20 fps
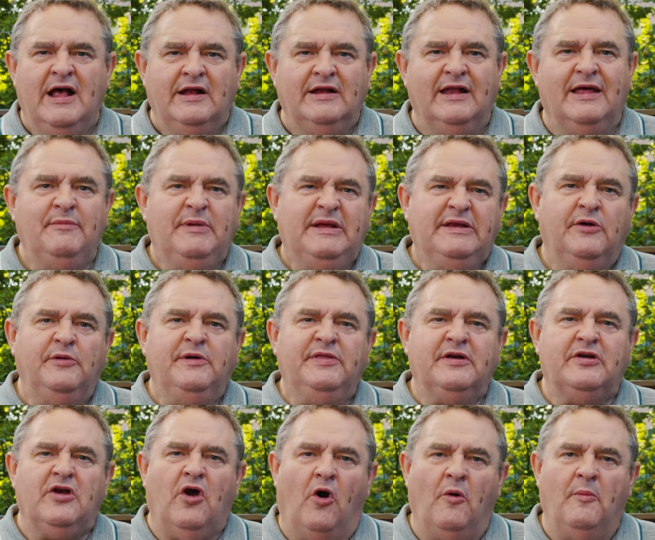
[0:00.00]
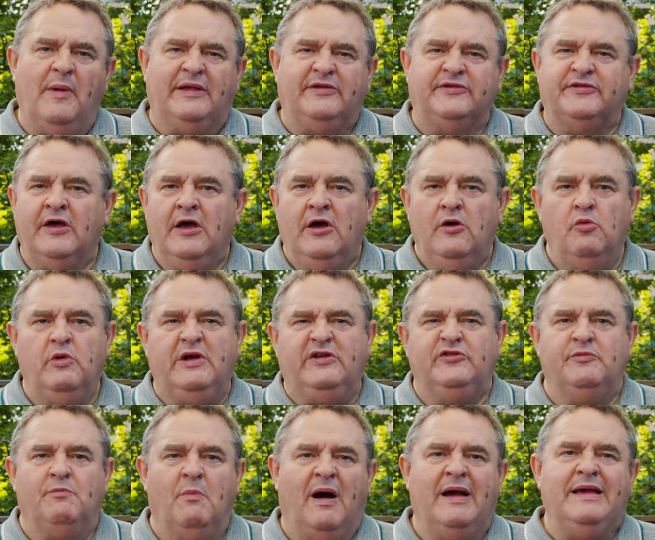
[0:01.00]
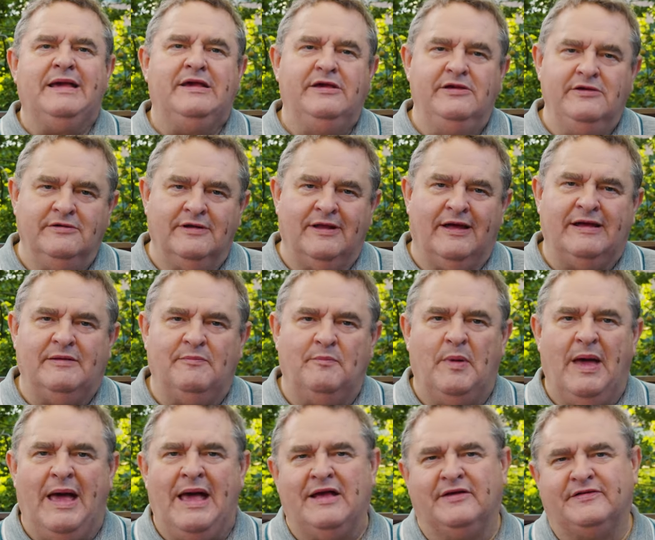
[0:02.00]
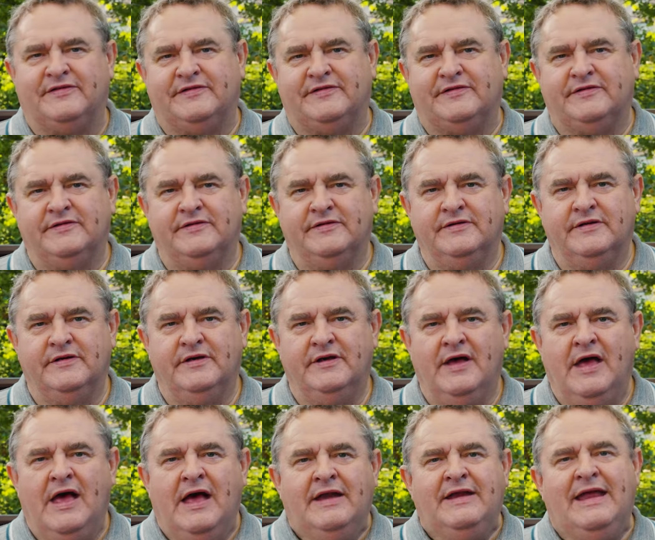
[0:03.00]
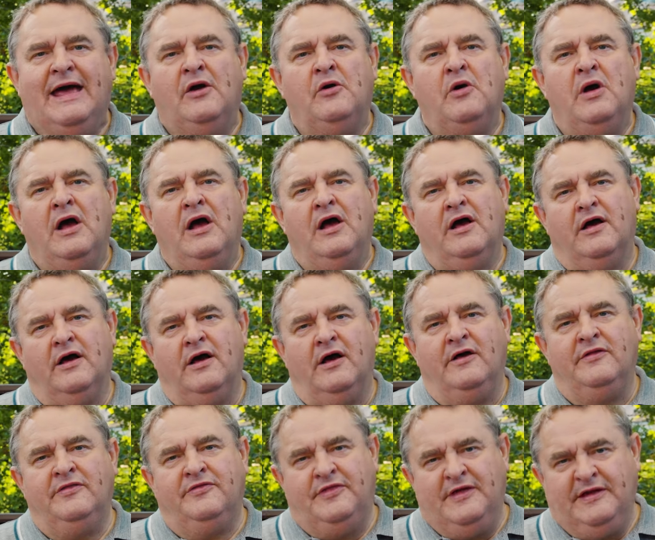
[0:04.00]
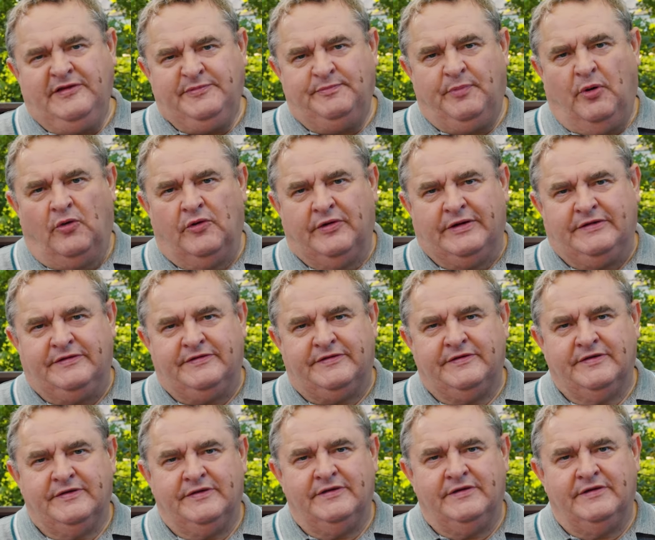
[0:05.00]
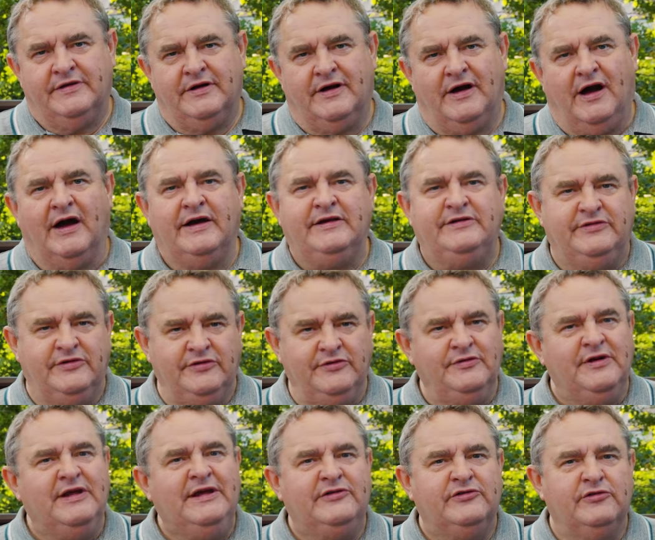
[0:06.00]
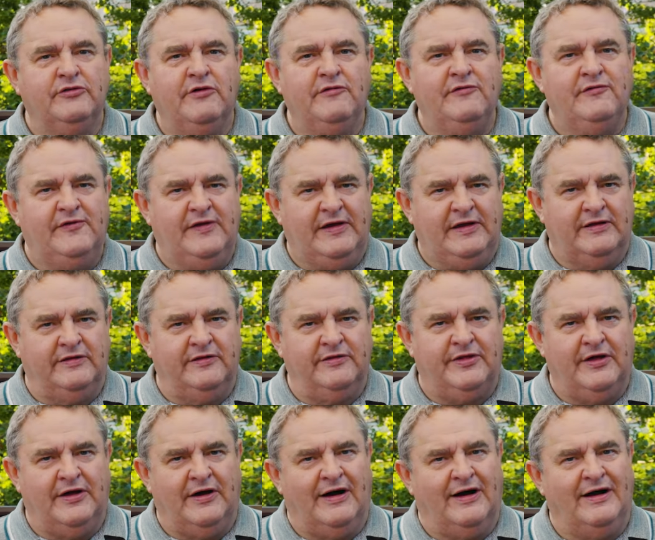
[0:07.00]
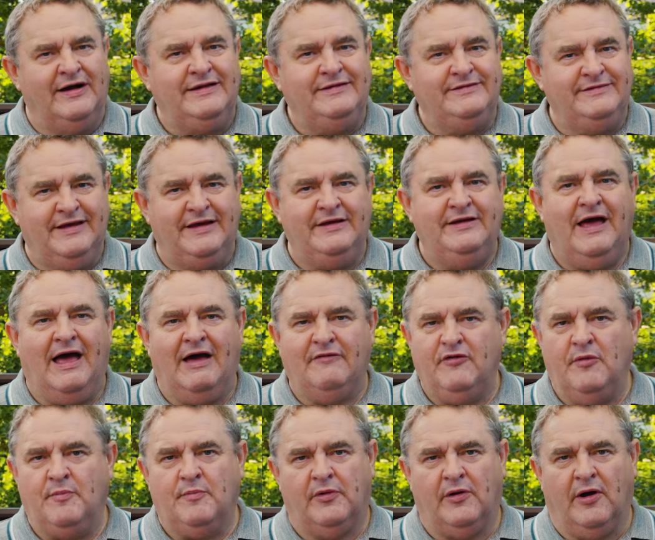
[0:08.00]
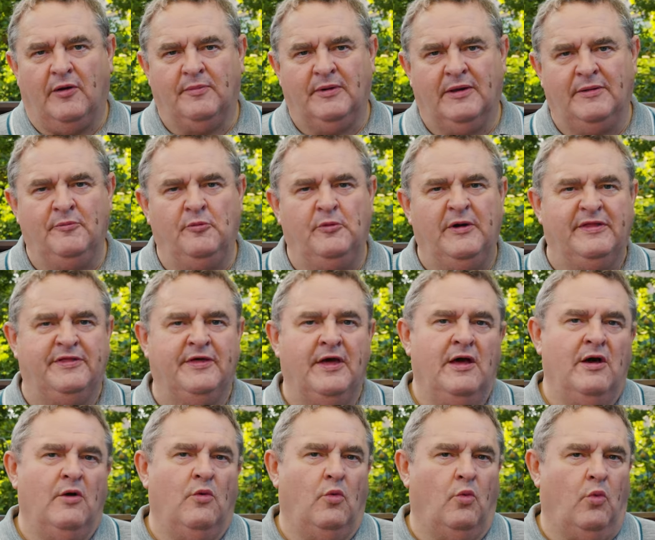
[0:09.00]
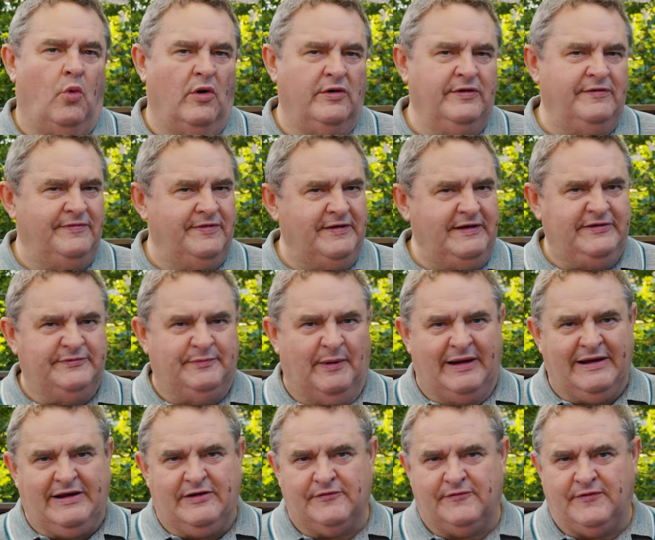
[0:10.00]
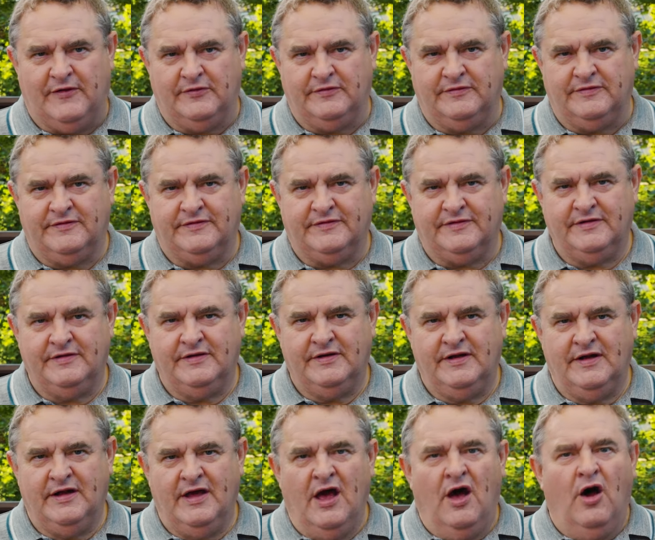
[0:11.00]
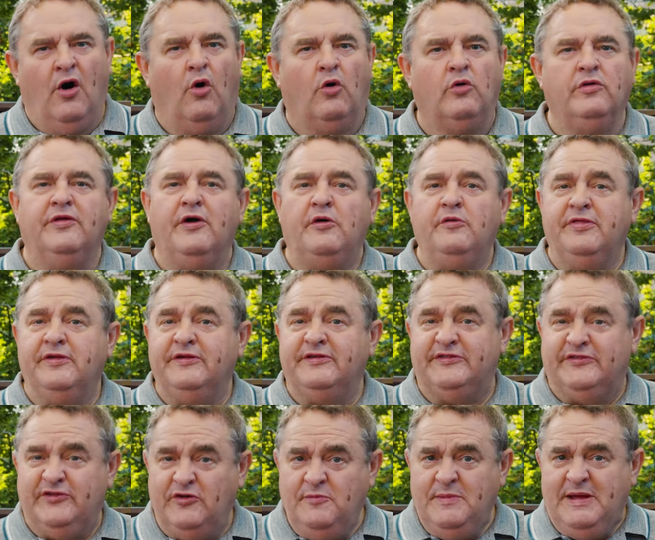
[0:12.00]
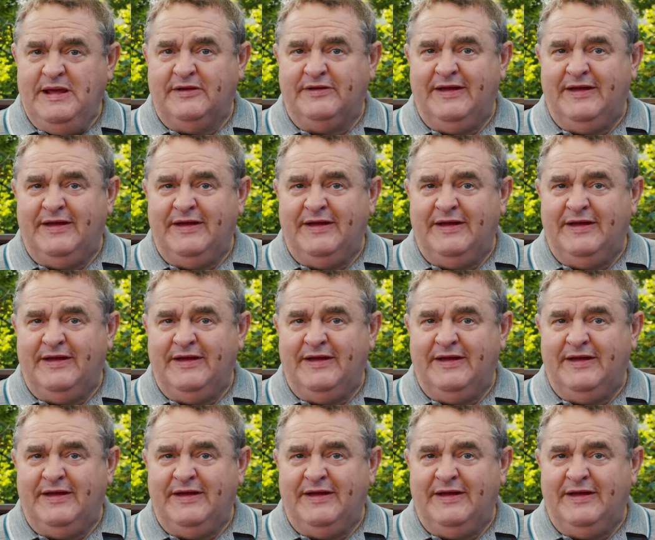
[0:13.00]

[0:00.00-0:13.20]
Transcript: Let me know in the comments which mic you like best. Now, at this point, I do need to reveal that I did have a problem with one of these microphones. Although the Xumee